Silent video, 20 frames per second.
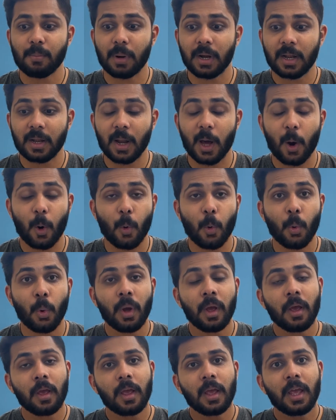But now
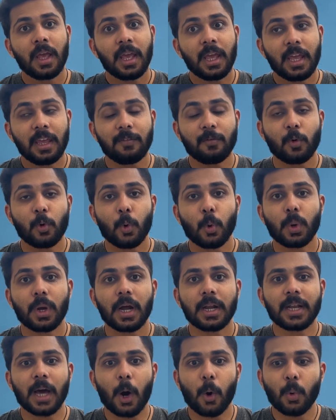if you look
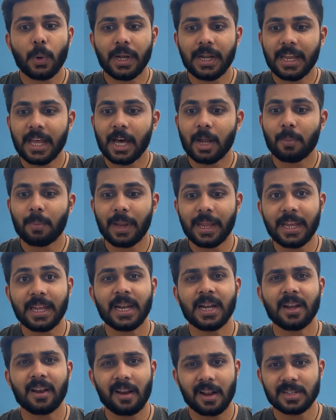at how India are playing in
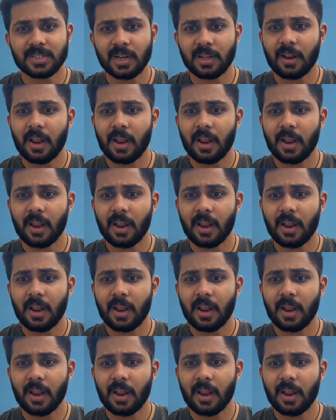international